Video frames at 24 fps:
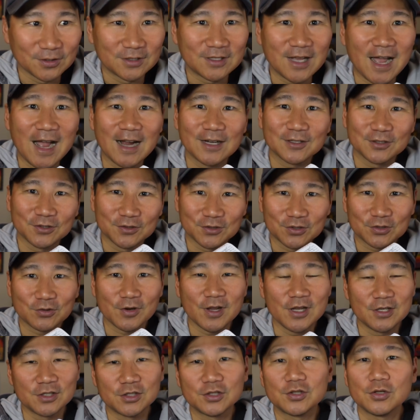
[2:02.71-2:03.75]
Doctor
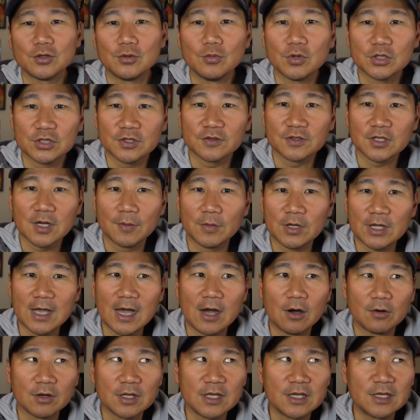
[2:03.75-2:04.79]
Strange 2, which is coming
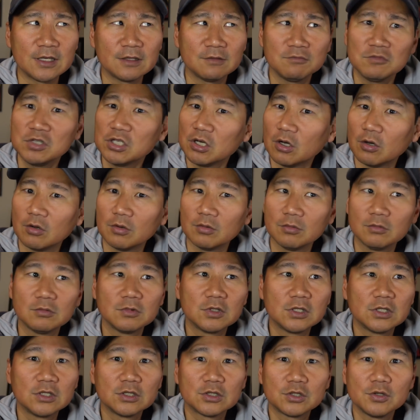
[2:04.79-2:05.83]
out in, you know,
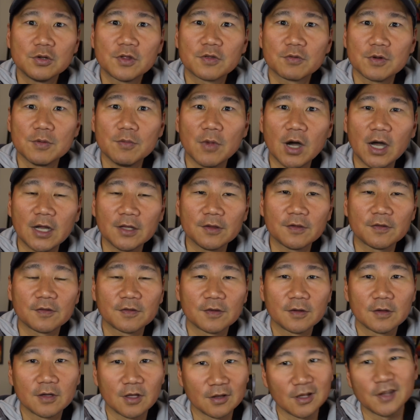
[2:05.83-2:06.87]
two, three months,
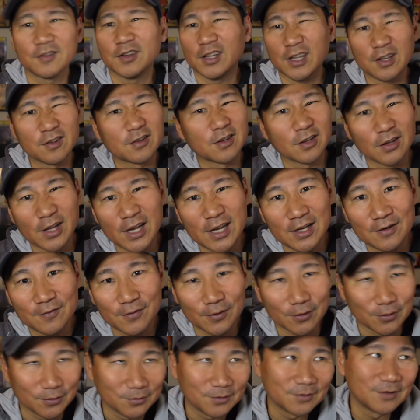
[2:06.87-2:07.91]
unless it gets delayed
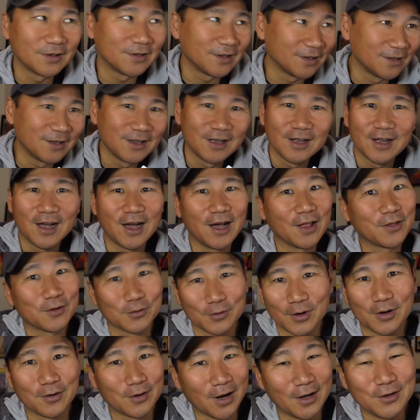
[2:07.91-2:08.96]
for other
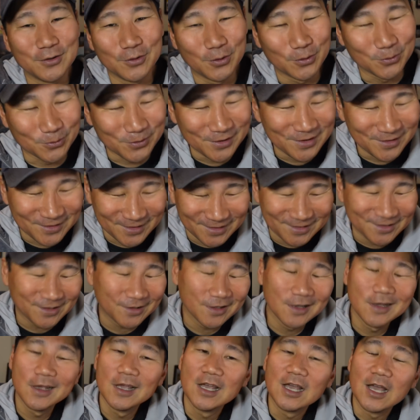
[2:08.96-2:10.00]
unknown reasons,
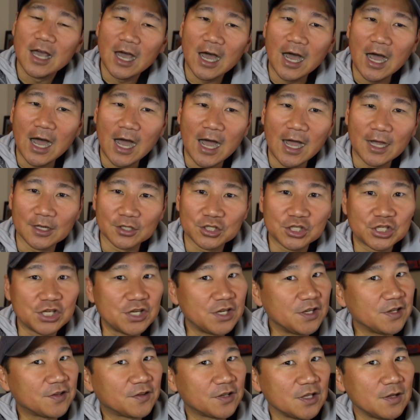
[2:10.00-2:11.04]
uh,
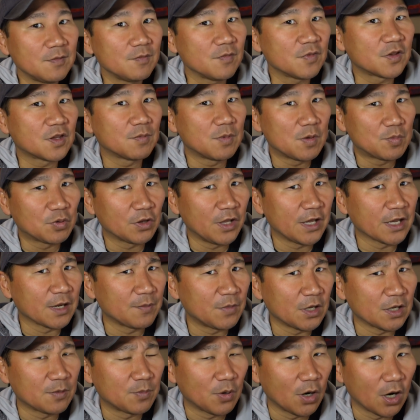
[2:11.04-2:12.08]
she seems to be playing a
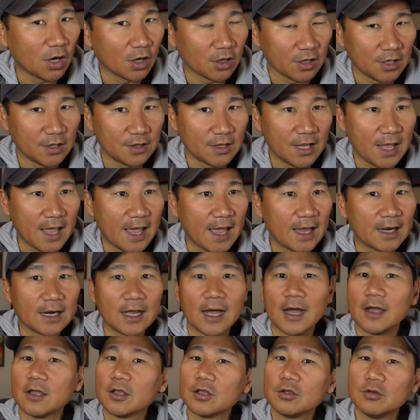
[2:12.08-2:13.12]
big part in that.
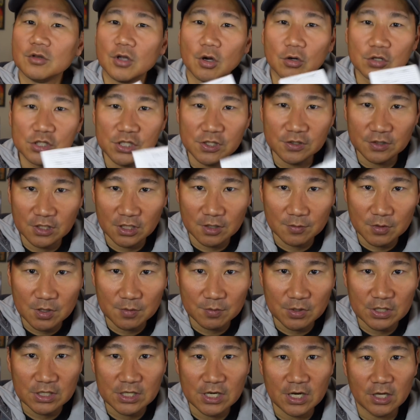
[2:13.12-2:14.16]
You know she's going to be a
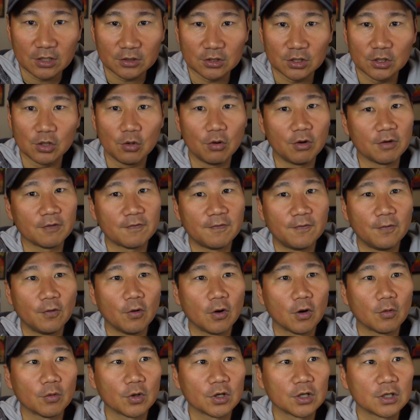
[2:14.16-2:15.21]
big character going
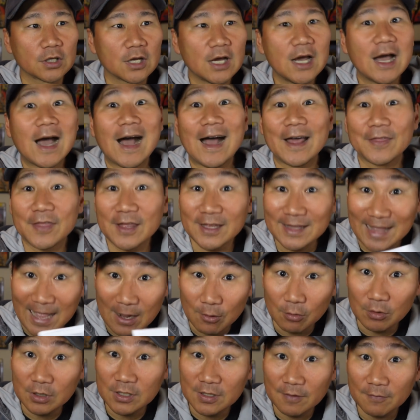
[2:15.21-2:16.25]
forward. I think that
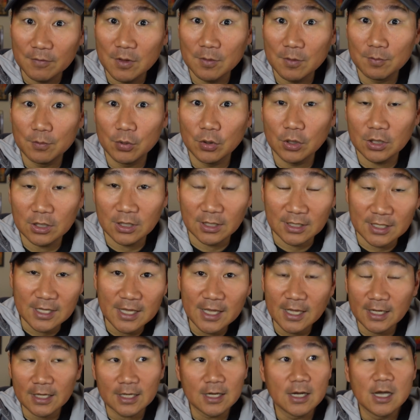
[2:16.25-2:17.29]
will give the book a
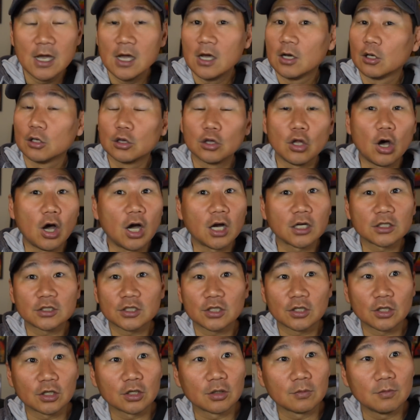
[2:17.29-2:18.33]
kick. Long
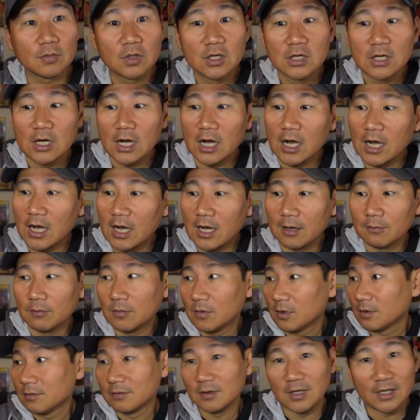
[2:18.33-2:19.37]
term, um,
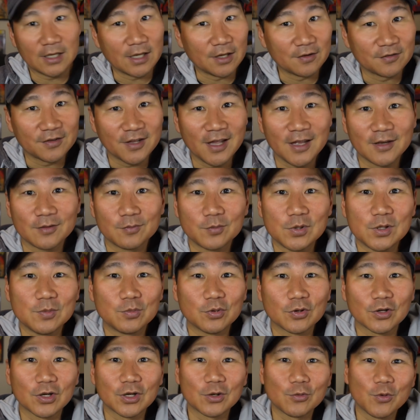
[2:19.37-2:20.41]
like I said,
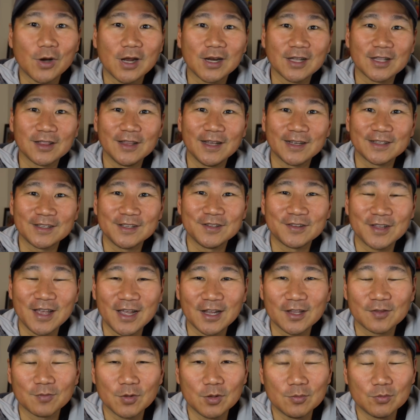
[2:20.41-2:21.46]
people are going to want to collect these
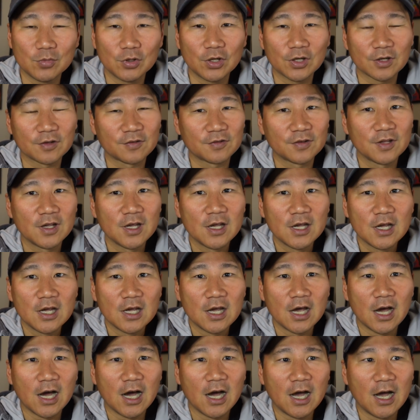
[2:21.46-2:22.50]
X Men books.
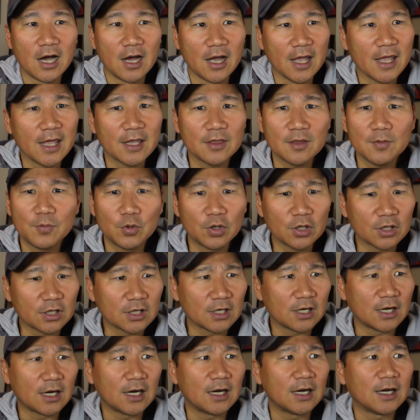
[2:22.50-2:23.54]
Uh, and the book
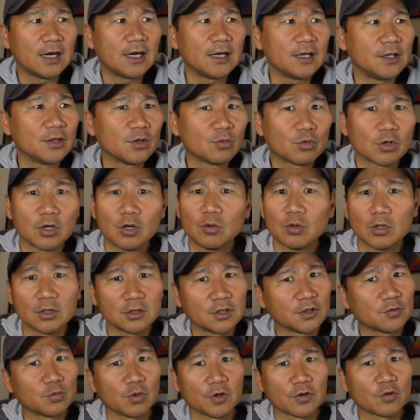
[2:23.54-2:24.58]
uh, in the real world
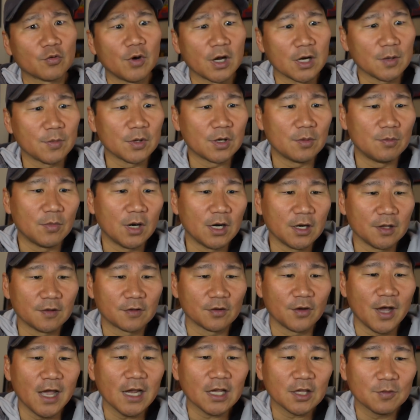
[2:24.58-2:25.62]
is worth quite a bit of money.
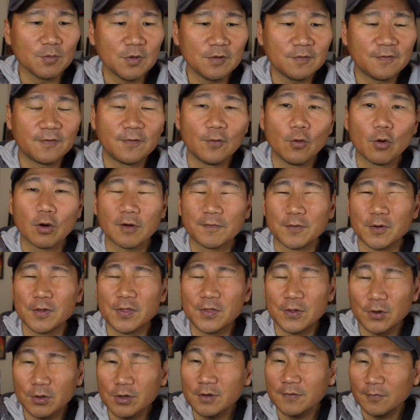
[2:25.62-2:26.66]
So X Men 4 for
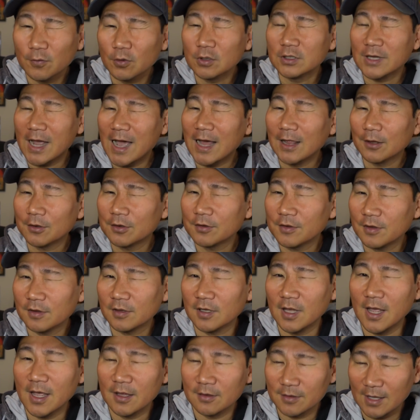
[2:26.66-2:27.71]
$34,
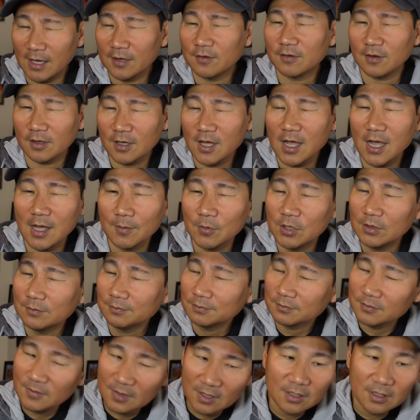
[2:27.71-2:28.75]
that's the common.
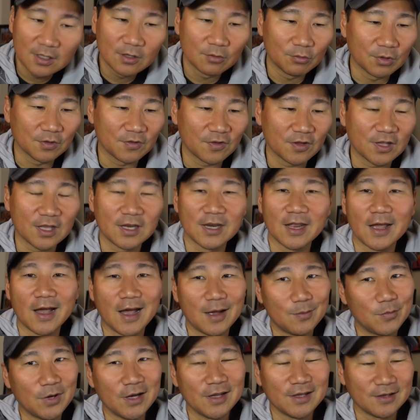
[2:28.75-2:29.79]
Once again, I
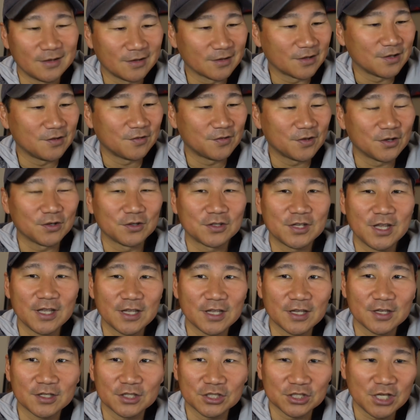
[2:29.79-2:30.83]
might consider
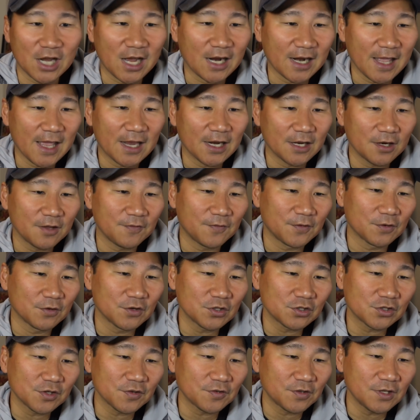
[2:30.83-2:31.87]
taking a shot at it if you're
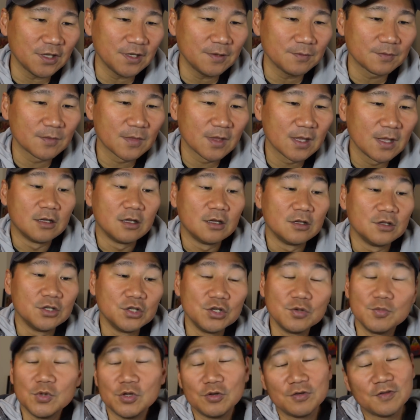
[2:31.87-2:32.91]
interested. New
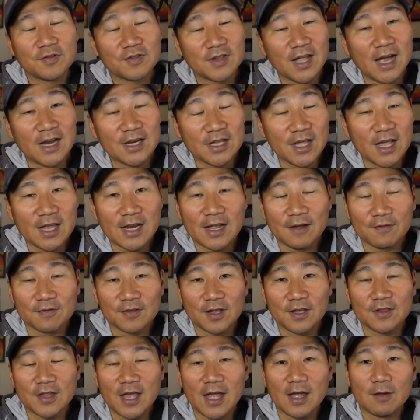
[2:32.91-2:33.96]
Mutants 98, I've
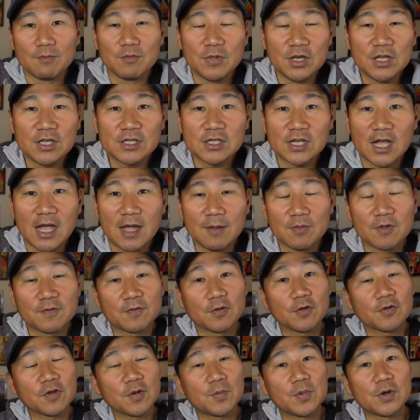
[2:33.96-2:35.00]
said that many times.
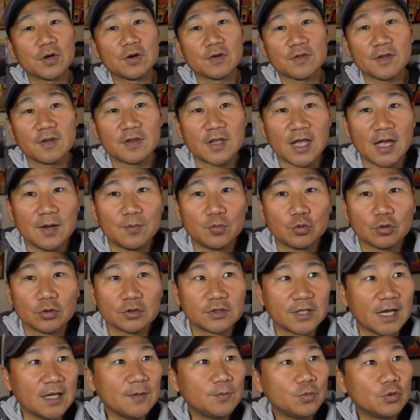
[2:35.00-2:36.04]
First appearance of Deadpool.
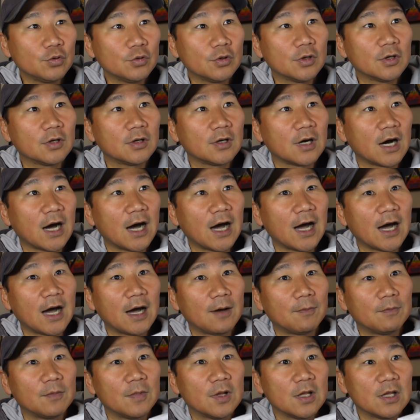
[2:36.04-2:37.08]
Deadpool,
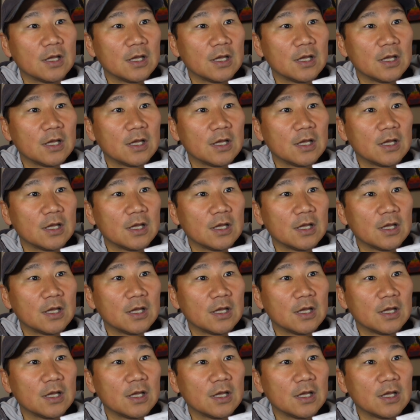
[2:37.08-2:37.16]
um,